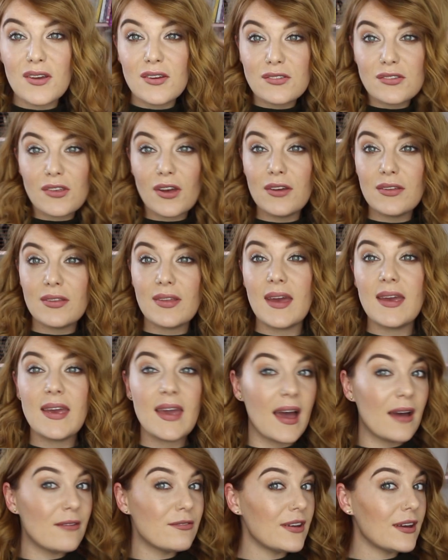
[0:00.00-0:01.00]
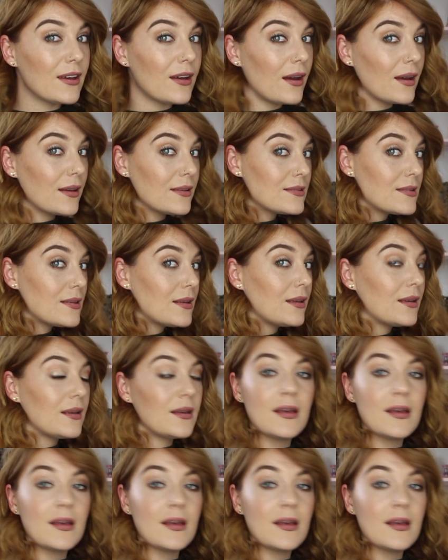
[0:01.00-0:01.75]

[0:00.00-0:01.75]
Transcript: So there you have it, guys.